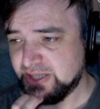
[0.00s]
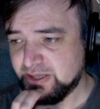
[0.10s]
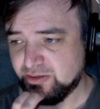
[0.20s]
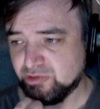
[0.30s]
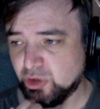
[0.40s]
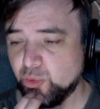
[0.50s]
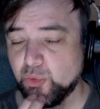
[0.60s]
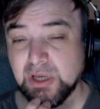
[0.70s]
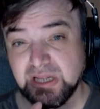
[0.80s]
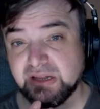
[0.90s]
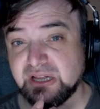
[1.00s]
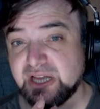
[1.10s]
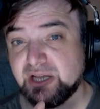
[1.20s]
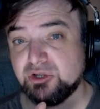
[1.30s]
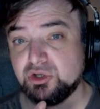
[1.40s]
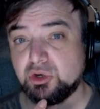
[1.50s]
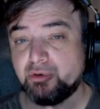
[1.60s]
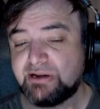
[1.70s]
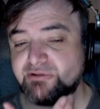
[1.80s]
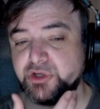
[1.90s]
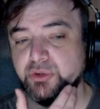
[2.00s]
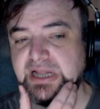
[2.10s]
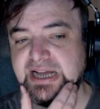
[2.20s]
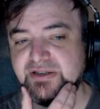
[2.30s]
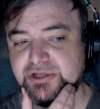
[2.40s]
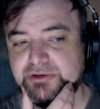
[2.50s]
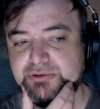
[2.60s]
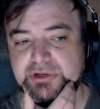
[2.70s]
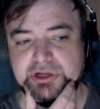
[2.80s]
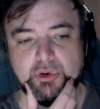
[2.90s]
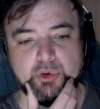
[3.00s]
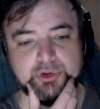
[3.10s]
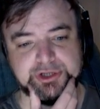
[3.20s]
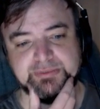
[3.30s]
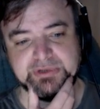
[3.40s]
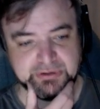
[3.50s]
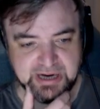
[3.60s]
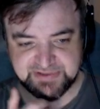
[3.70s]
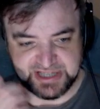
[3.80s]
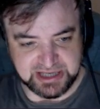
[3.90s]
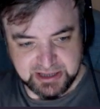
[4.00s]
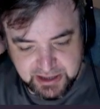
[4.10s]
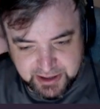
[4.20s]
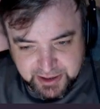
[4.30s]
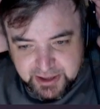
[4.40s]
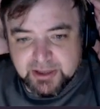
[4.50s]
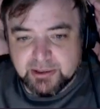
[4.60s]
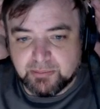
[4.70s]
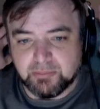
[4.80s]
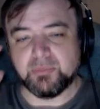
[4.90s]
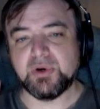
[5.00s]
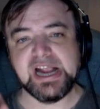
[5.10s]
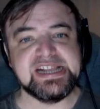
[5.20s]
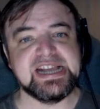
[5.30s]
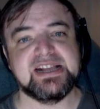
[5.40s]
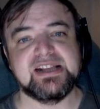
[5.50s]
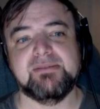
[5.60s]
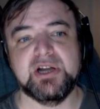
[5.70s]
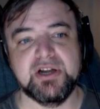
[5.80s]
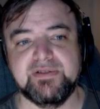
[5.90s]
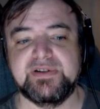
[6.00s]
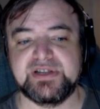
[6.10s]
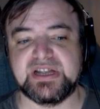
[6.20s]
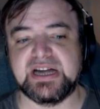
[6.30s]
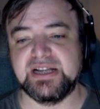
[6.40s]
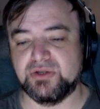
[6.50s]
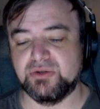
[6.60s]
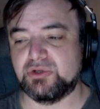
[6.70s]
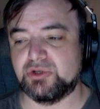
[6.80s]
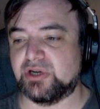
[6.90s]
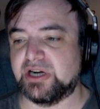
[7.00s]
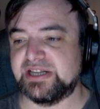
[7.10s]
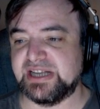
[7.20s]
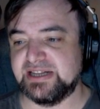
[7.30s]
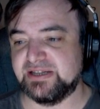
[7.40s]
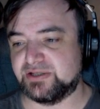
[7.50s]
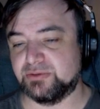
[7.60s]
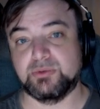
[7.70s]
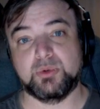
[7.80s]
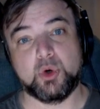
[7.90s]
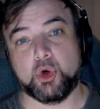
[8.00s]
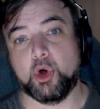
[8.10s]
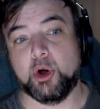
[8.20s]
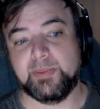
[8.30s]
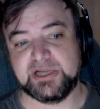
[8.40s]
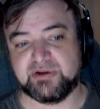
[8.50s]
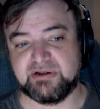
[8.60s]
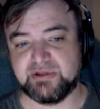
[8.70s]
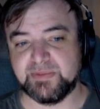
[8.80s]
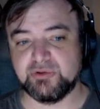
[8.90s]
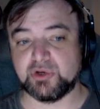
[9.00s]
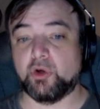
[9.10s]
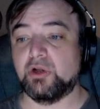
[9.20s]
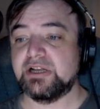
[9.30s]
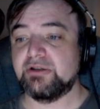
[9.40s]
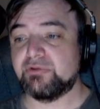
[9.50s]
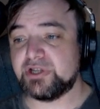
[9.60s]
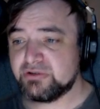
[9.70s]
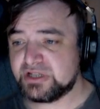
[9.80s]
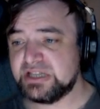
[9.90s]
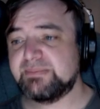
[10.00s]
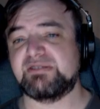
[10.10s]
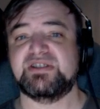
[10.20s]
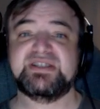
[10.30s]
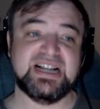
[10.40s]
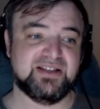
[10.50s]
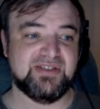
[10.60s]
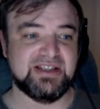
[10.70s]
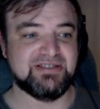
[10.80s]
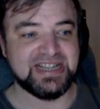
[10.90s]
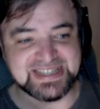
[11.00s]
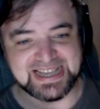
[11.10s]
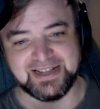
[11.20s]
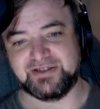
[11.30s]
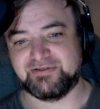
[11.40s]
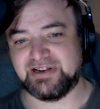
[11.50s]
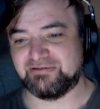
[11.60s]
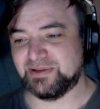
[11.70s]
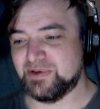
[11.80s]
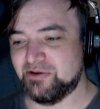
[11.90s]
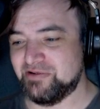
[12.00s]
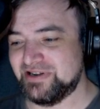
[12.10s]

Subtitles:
You know, with going around Jewel, I can show you the awesome gravity braking maneuvers that I do to try to get into orbits around the moons, or reduce the amount of delta V you need to get into around the moon.